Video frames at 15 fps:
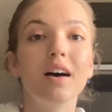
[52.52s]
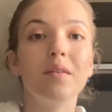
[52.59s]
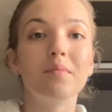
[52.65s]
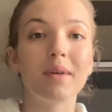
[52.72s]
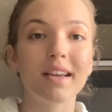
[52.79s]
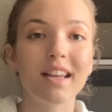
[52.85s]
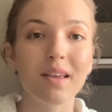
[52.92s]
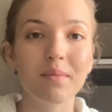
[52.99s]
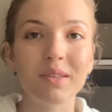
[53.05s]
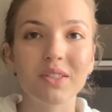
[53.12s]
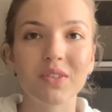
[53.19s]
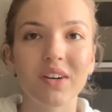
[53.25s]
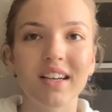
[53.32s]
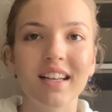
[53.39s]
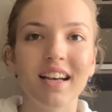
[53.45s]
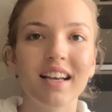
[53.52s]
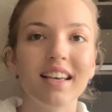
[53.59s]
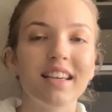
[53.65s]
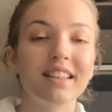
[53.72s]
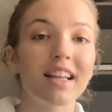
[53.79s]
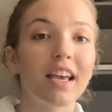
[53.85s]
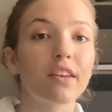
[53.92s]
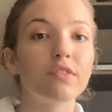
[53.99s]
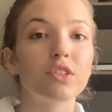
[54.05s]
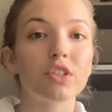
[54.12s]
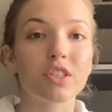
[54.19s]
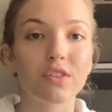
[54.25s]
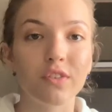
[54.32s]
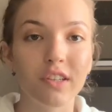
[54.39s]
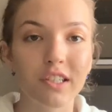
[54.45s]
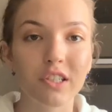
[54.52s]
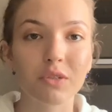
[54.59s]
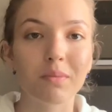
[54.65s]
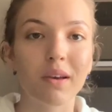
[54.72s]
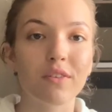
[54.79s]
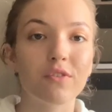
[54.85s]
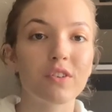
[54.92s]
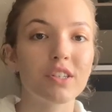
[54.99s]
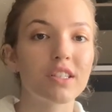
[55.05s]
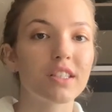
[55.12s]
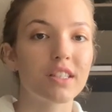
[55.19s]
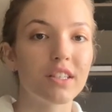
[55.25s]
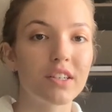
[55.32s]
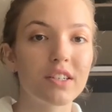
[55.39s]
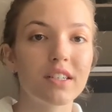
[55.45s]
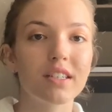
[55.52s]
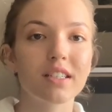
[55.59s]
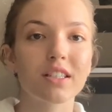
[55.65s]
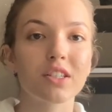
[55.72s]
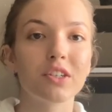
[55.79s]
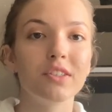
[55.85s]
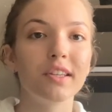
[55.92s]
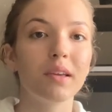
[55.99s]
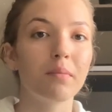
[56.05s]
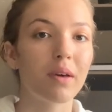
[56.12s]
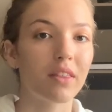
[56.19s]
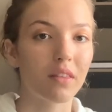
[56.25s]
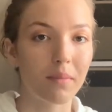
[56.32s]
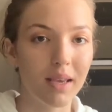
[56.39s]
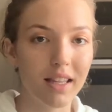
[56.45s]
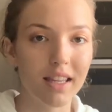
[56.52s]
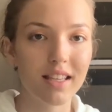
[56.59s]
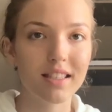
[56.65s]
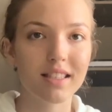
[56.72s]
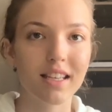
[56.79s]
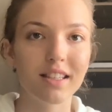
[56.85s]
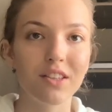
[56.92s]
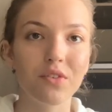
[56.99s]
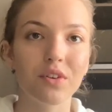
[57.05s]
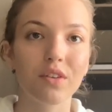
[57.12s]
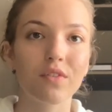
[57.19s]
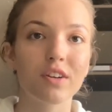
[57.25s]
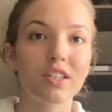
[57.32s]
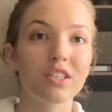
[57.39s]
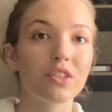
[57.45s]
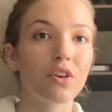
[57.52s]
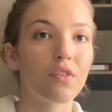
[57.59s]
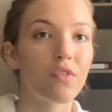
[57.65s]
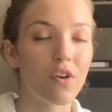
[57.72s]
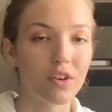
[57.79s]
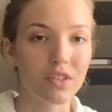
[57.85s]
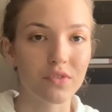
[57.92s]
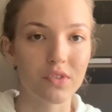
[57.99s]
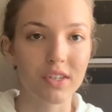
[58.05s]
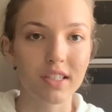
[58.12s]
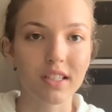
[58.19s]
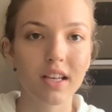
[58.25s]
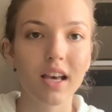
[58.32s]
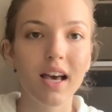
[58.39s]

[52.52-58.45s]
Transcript: My name is Joanna and I have just finished my first year studying mathematics at the University of Oxford.